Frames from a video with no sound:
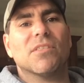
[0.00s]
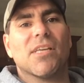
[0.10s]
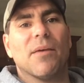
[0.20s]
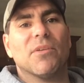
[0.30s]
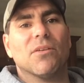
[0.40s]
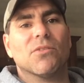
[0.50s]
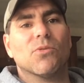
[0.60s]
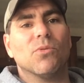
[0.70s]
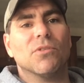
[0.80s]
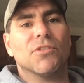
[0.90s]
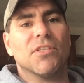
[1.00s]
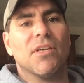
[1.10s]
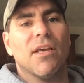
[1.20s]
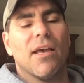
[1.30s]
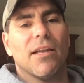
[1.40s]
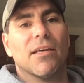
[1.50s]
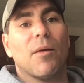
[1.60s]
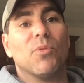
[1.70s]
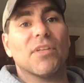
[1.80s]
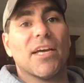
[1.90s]
assignment on Schoology and a
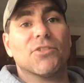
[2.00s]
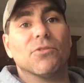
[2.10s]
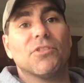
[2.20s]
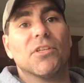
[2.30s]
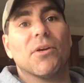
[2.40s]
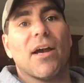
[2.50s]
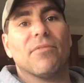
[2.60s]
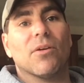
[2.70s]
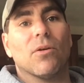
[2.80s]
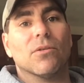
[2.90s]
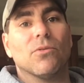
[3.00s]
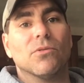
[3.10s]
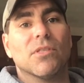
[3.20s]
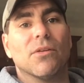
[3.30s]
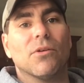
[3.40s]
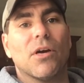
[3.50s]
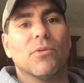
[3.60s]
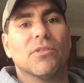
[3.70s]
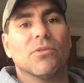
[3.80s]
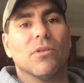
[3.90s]
couple National Geographic articles that'll go
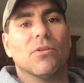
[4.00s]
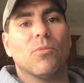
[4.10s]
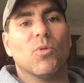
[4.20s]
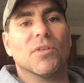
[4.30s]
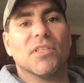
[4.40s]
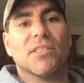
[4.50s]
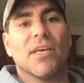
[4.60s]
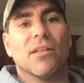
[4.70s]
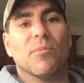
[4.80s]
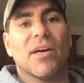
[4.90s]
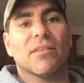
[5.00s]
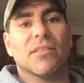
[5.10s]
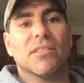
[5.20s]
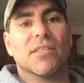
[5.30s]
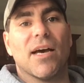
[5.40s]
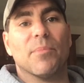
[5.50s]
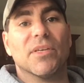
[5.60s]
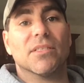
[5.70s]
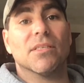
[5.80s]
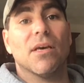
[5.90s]
into a little more detail about these
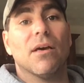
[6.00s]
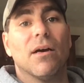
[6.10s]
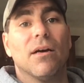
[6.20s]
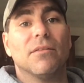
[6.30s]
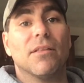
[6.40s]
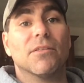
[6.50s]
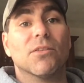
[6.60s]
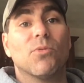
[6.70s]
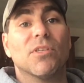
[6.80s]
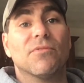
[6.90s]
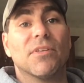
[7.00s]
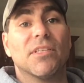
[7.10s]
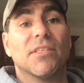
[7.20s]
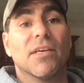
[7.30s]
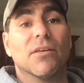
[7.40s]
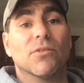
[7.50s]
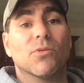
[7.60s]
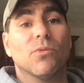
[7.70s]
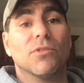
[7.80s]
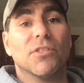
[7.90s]
topics. And then there's a quiz for you to take on
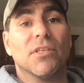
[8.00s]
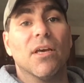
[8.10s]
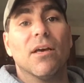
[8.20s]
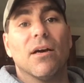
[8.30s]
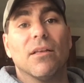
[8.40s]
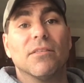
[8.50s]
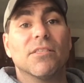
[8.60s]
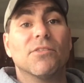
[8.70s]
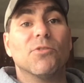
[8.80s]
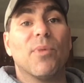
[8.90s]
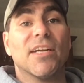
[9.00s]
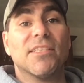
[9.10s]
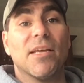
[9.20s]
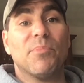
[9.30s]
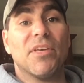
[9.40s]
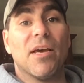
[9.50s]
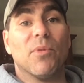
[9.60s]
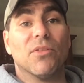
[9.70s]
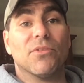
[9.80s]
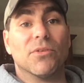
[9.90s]
Schoology. This is due by 10 p.m.
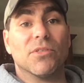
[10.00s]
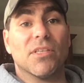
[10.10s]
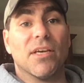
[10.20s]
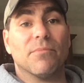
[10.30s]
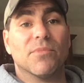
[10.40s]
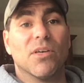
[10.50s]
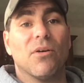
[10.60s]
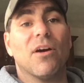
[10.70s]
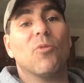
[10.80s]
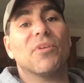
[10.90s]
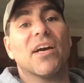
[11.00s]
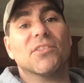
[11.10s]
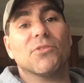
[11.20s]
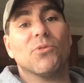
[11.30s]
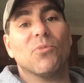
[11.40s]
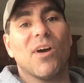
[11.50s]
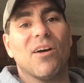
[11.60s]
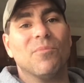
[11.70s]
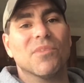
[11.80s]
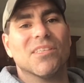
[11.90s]
on Thursday. So I hope you guys are doing
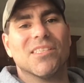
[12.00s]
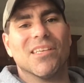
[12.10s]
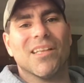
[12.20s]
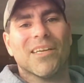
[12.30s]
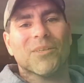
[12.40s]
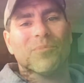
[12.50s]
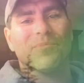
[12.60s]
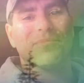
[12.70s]
well. See you later.